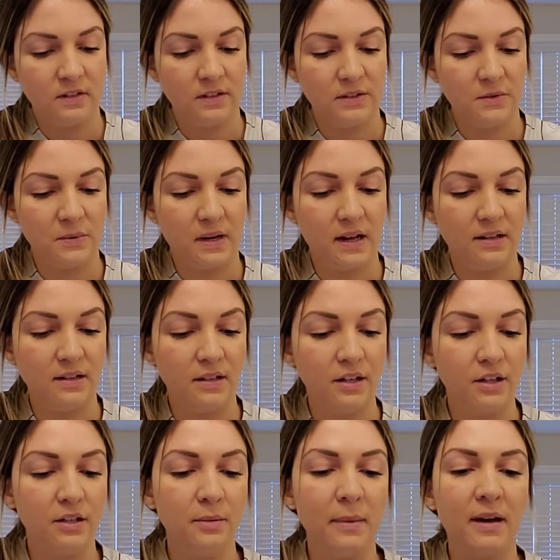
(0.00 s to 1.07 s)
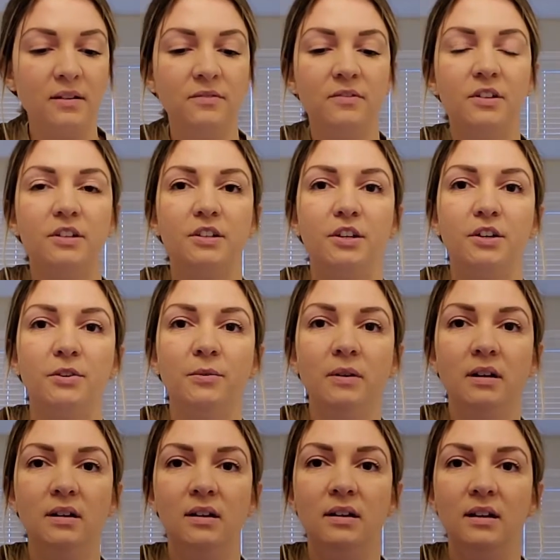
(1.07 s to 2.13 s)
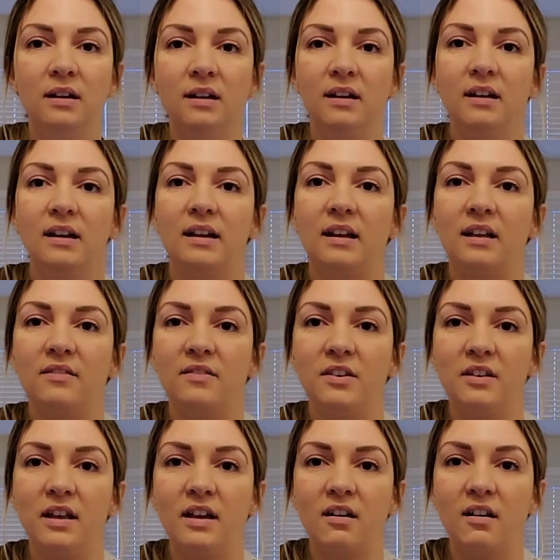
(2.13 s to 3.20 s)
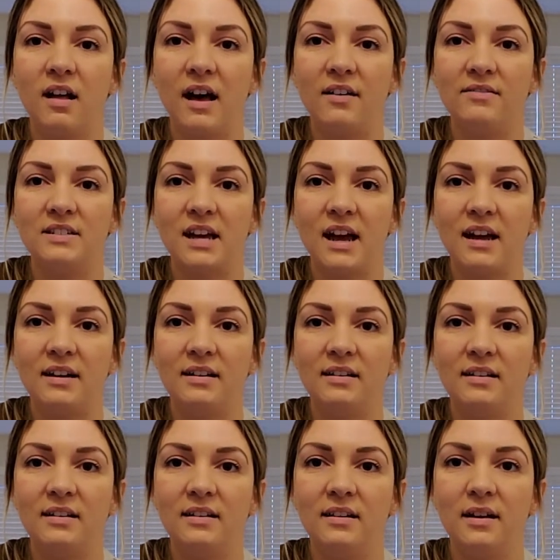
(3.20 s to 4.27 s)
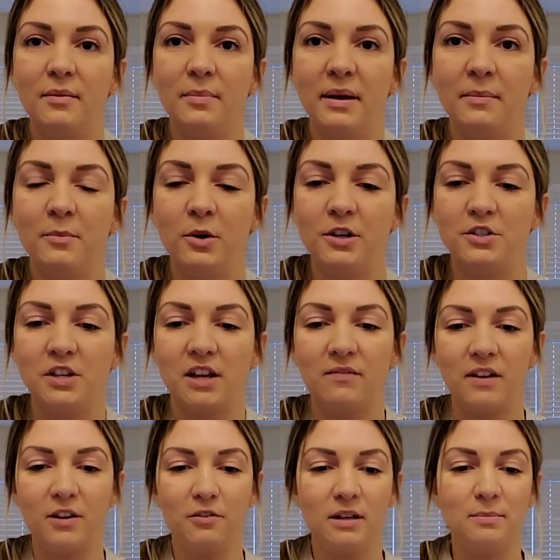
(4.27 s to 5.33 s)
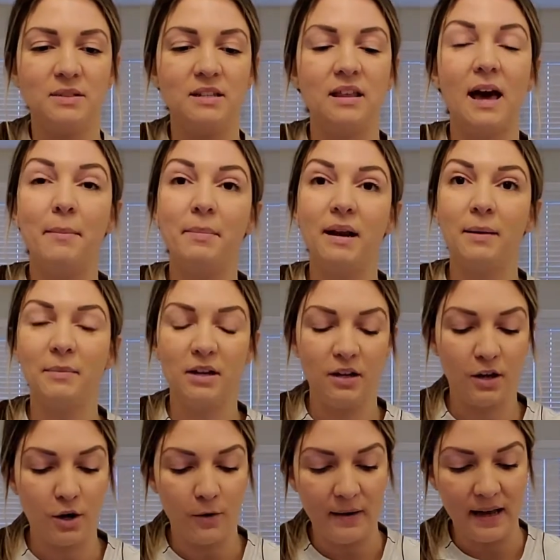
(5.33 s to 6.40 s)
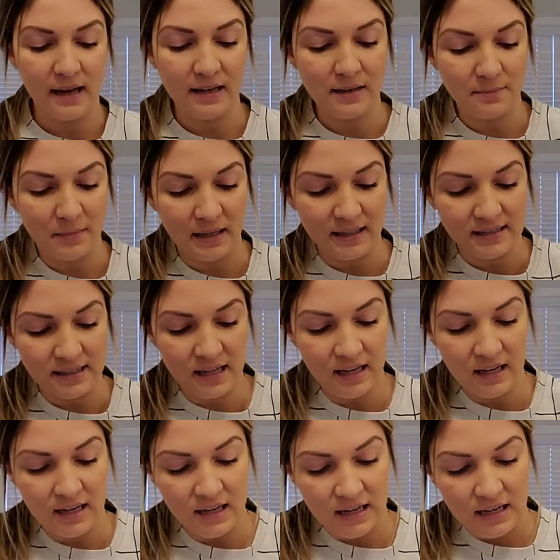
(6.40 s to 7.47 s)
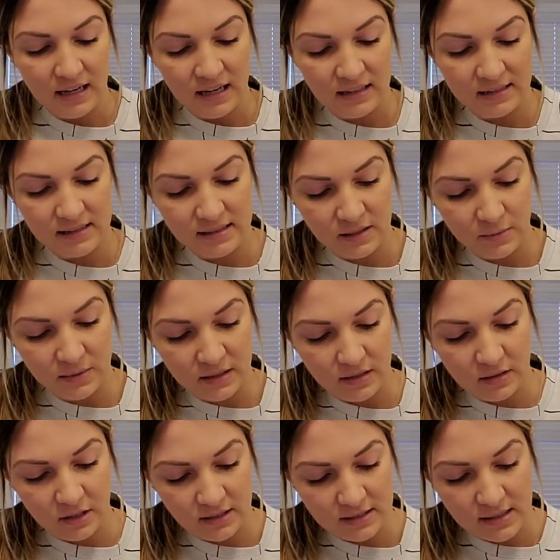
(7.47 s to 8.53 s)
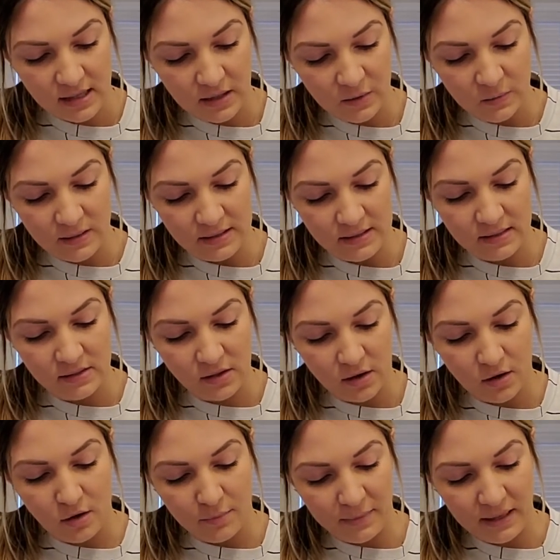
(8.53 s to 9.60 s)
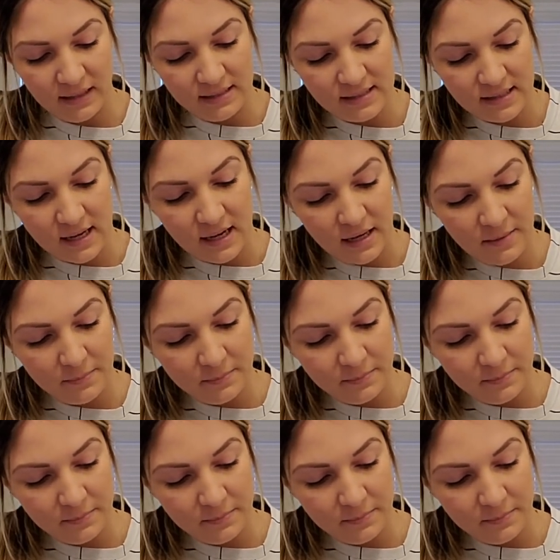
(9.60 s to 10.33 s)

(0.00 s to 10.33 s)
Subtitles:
So I added a good amount of glue, and I feel like I'll have to add a bit more shaving cream to that, but I'm going to go ahead and mix it and see what it looks like once it's all mixed up.